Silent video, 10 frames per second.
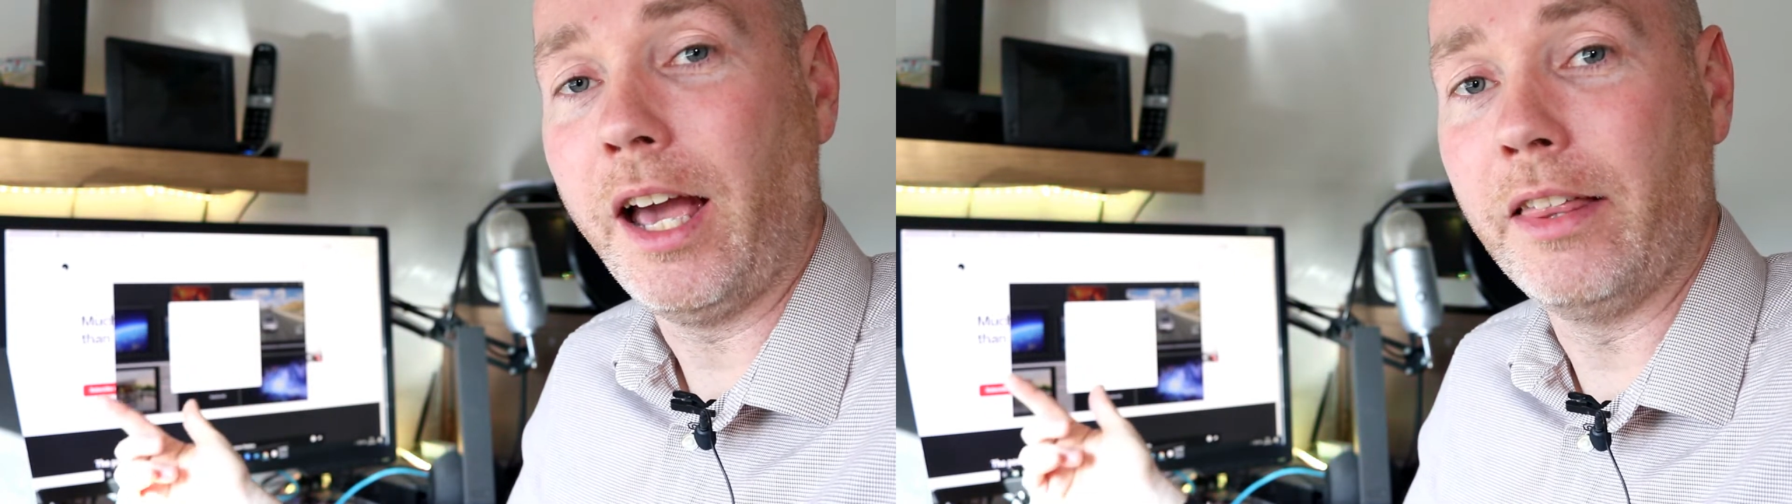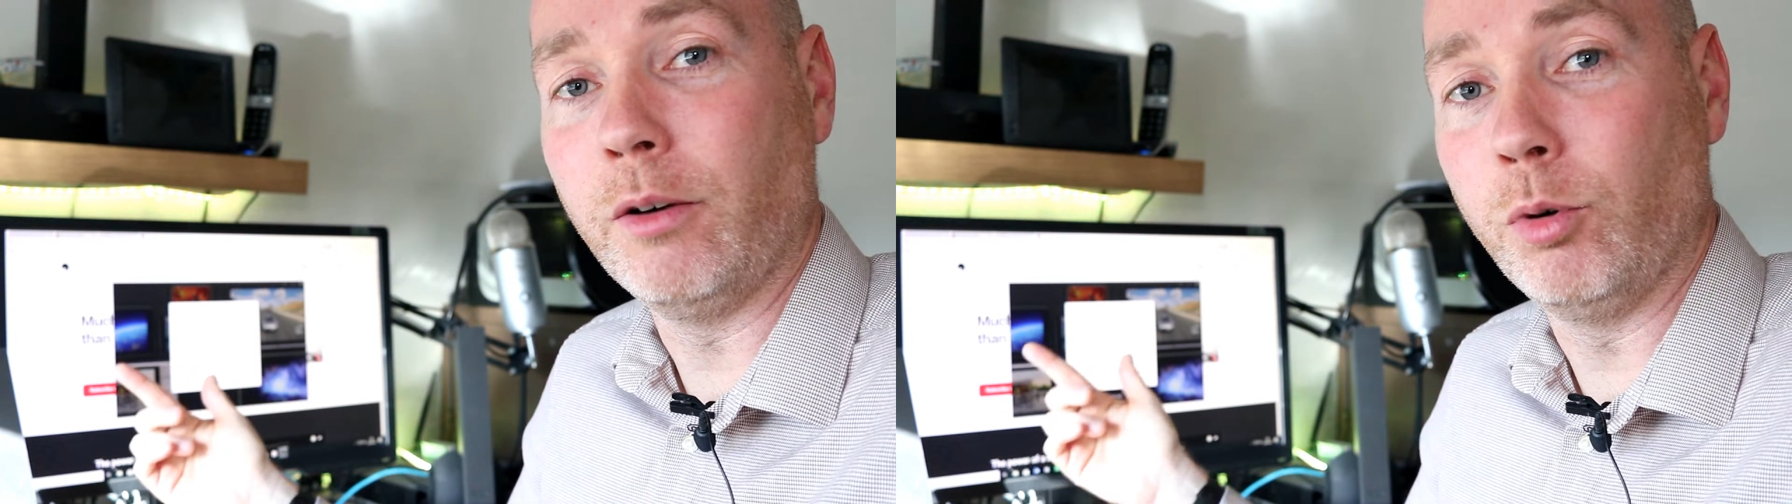
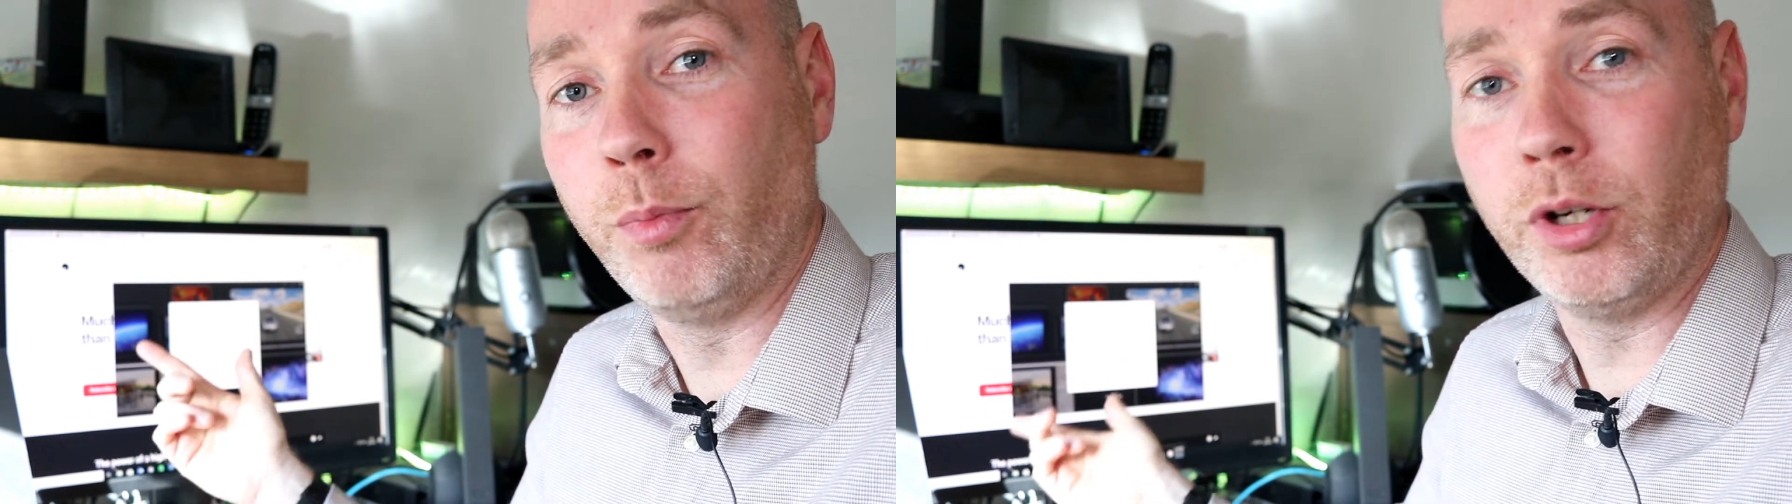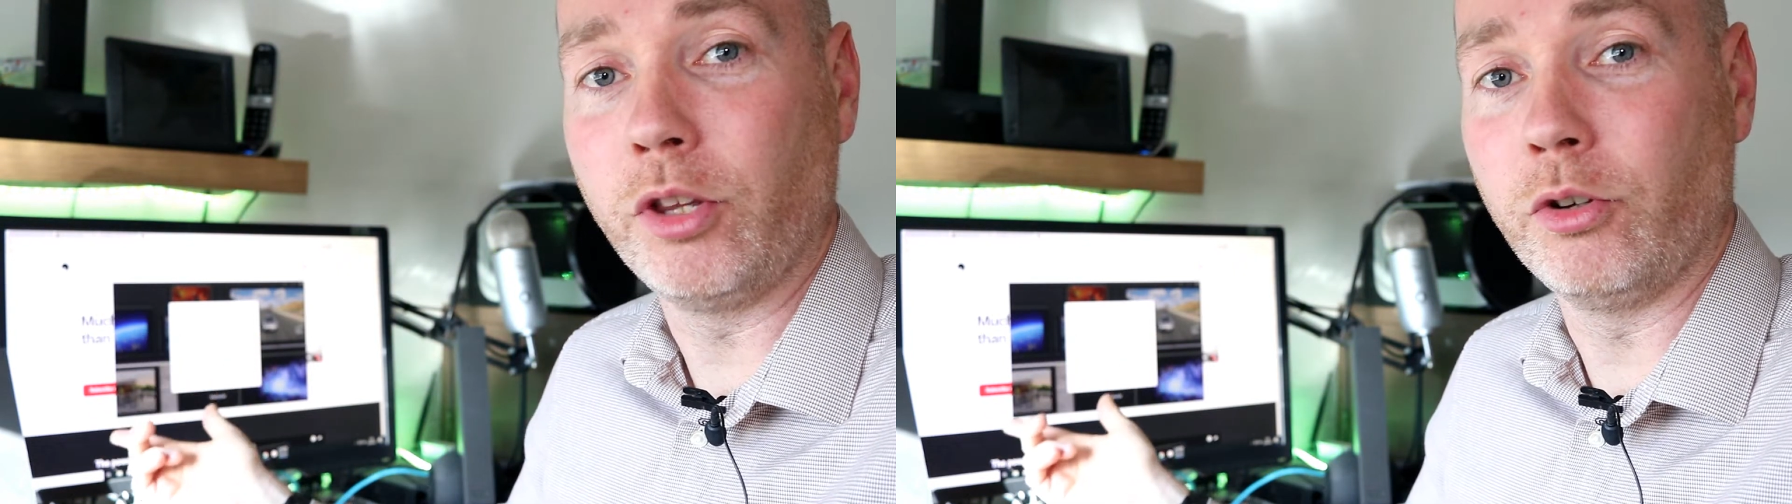and then we'll
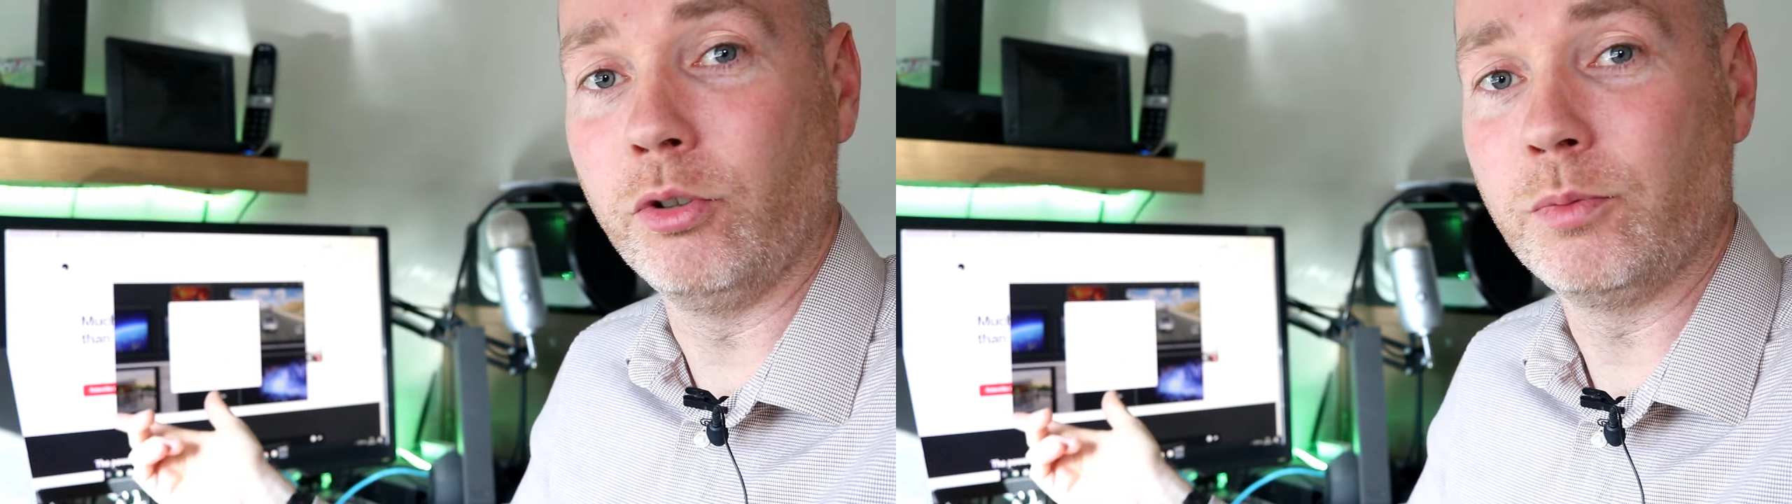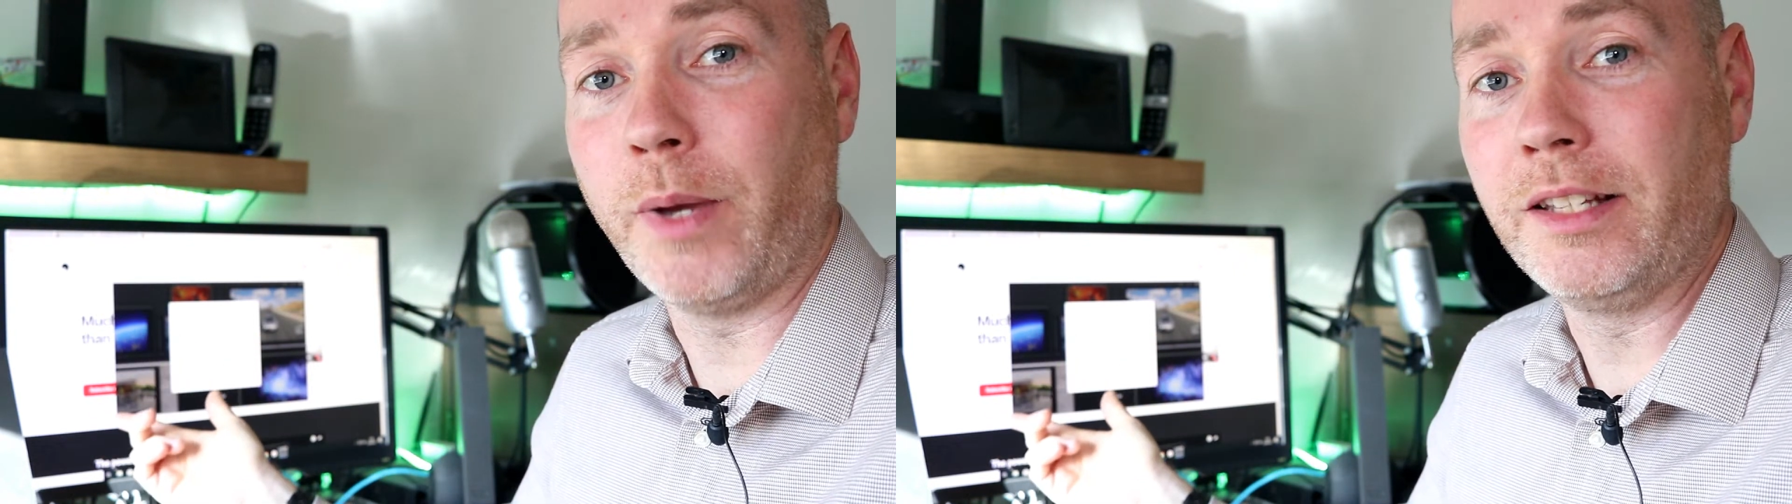put it
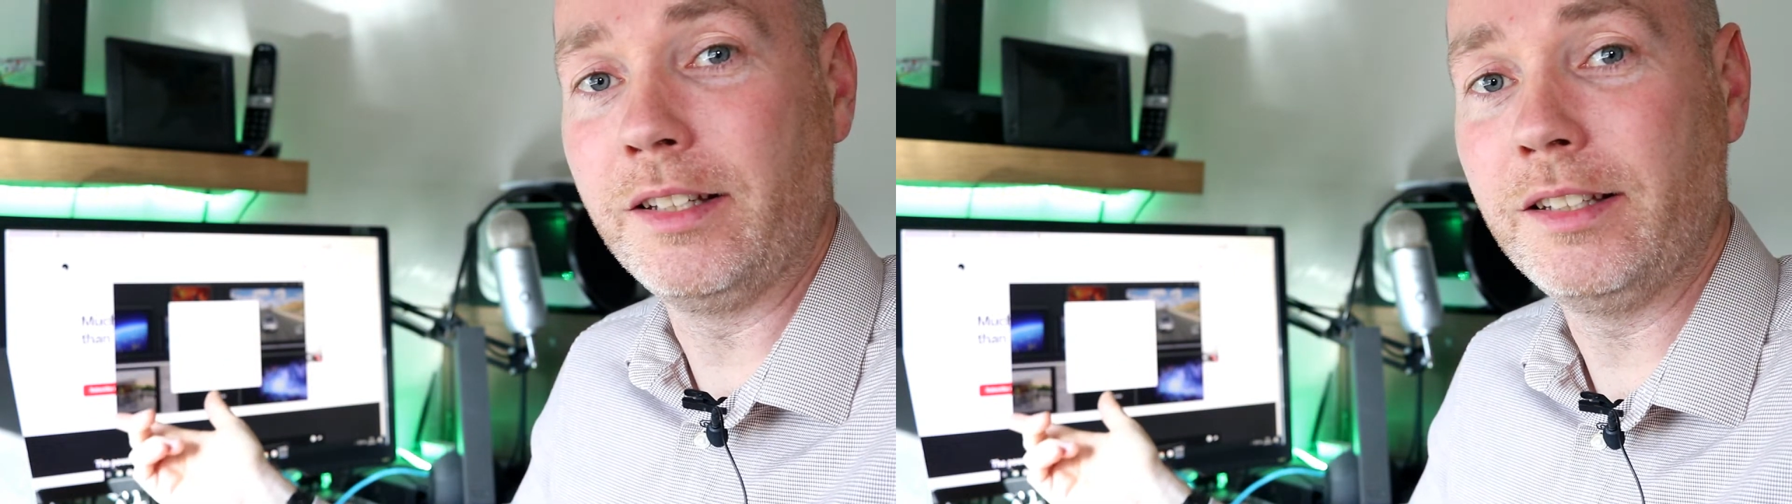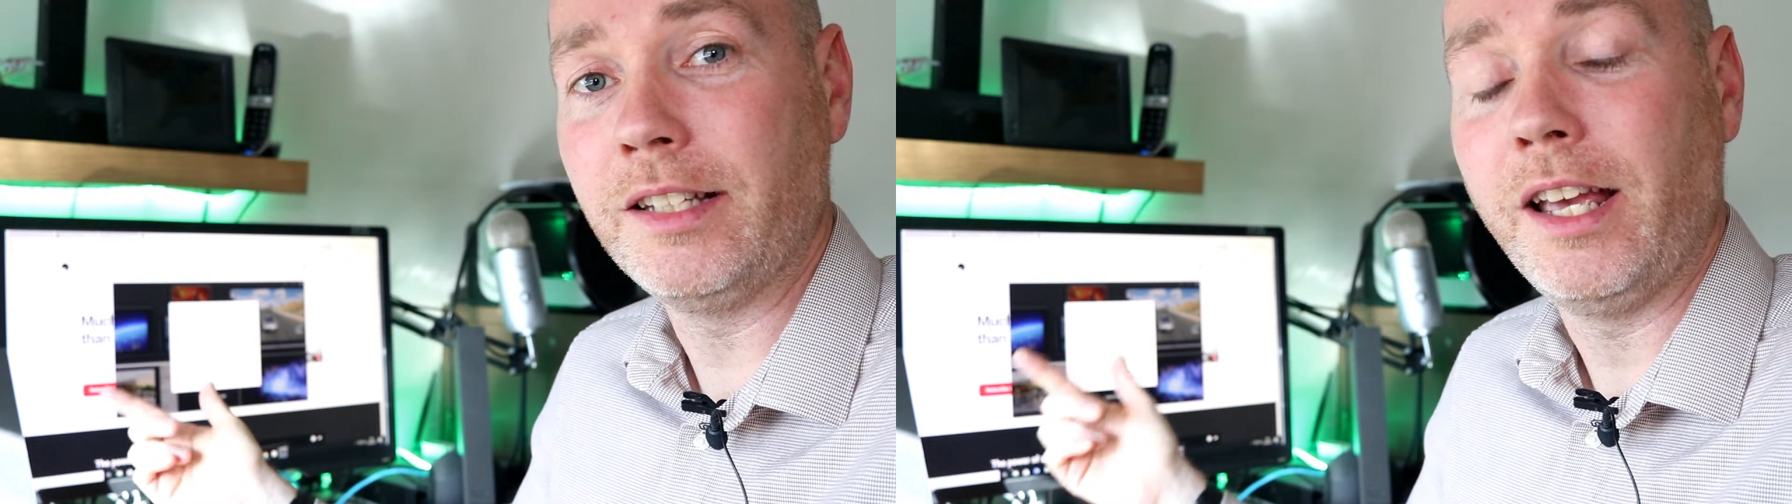through its
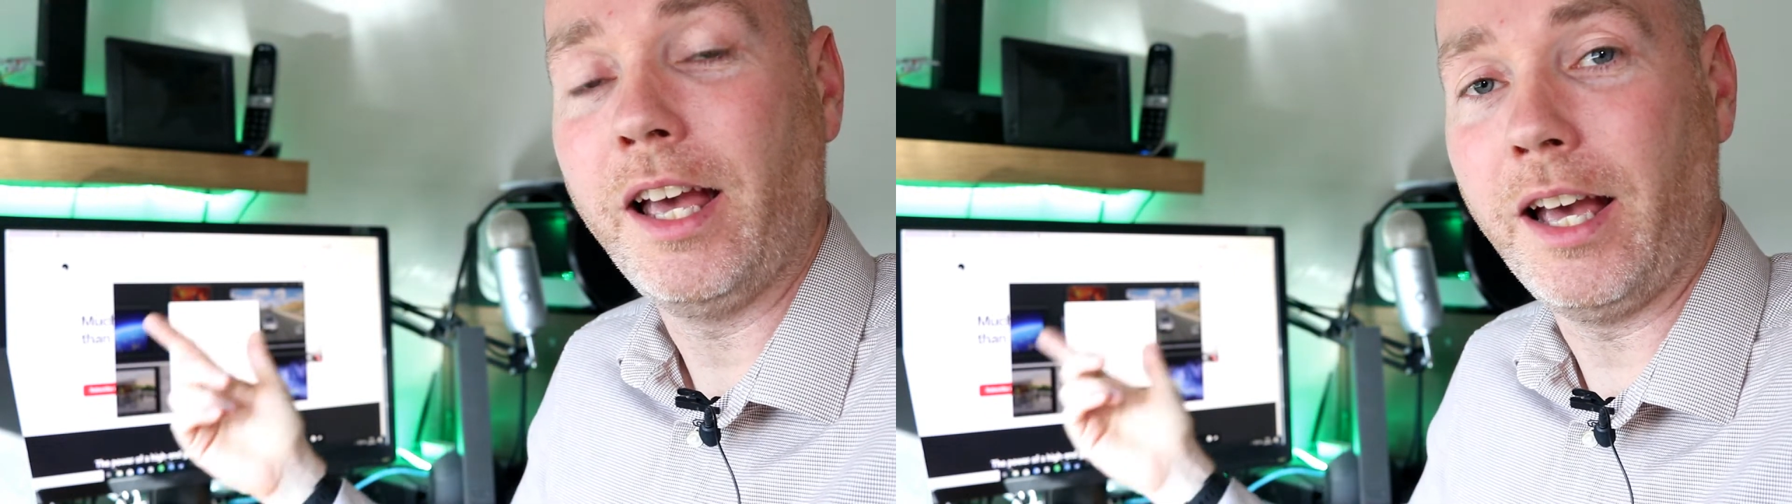paces